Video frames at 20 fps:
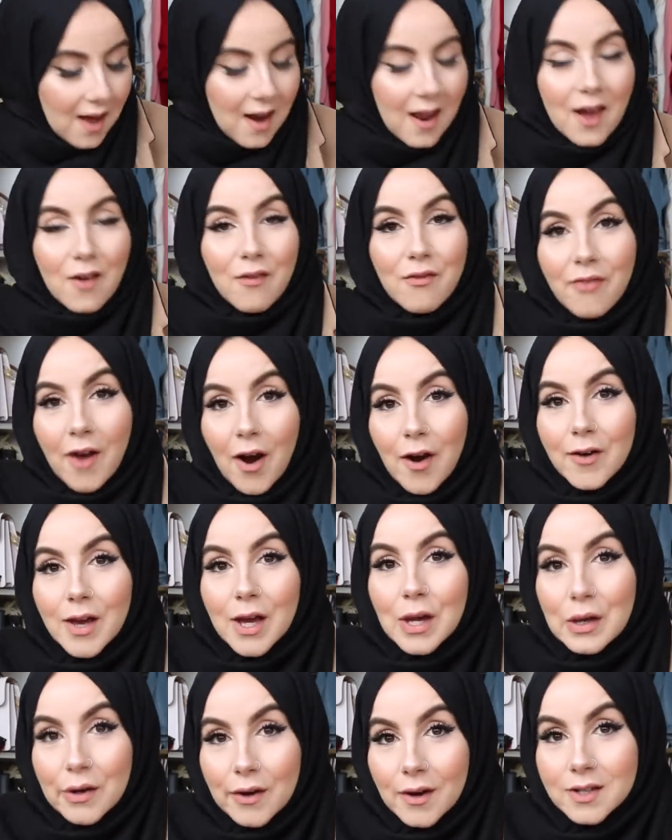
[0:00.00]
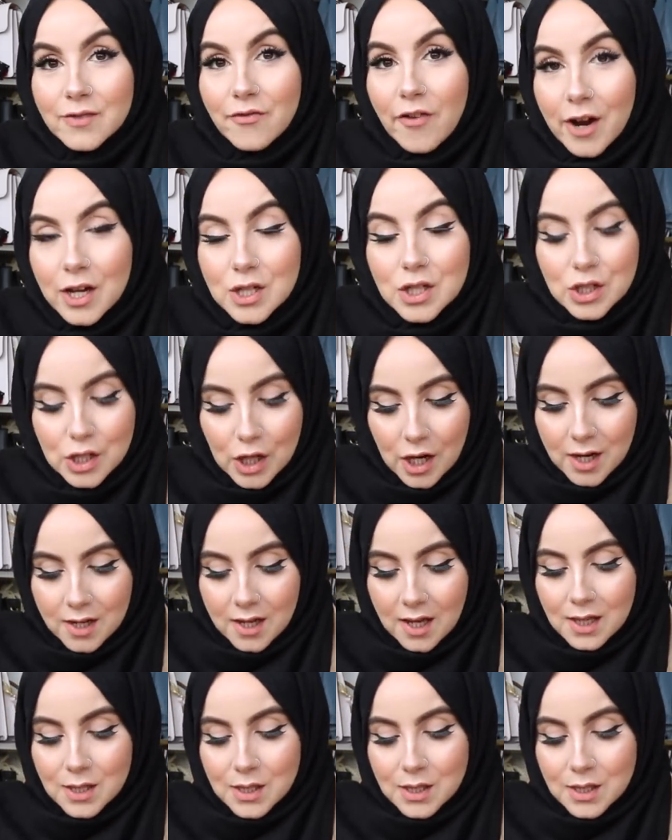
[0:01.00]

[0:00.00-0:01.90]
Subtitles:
like very good, very sturdy.